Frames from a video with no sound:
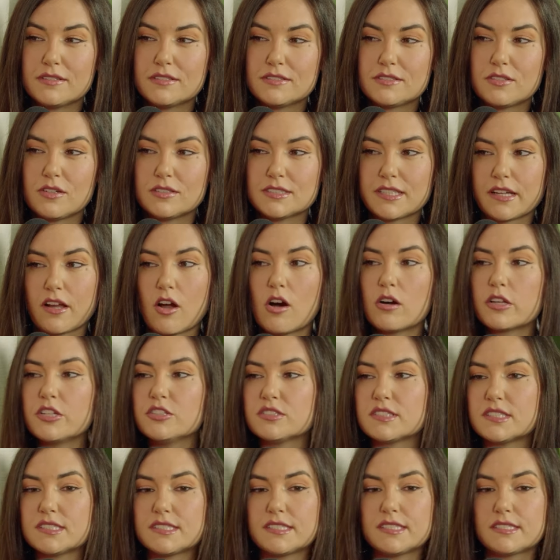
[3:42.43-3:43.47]
So I was like, I'll use
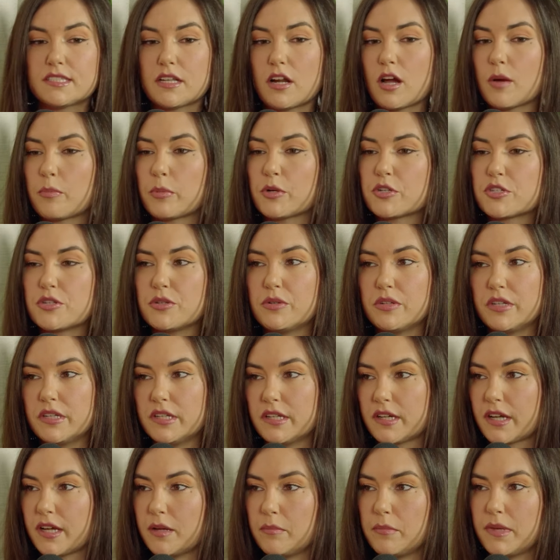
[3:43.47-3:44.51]
this as an opportunity to
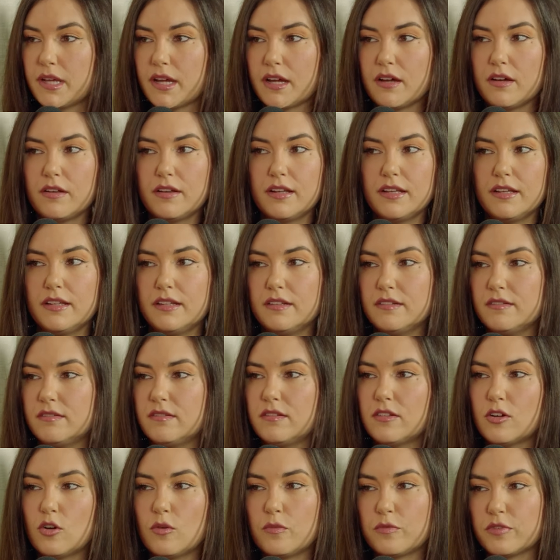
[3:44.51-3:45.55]
come down and
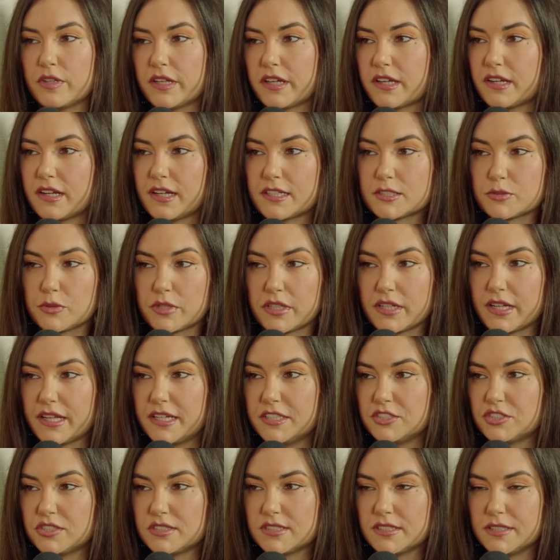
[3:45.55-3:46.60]
hopefully connect with an
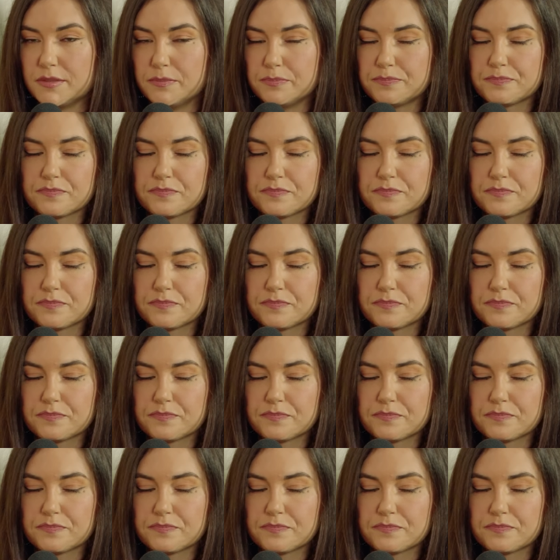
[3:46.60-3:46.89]
agency.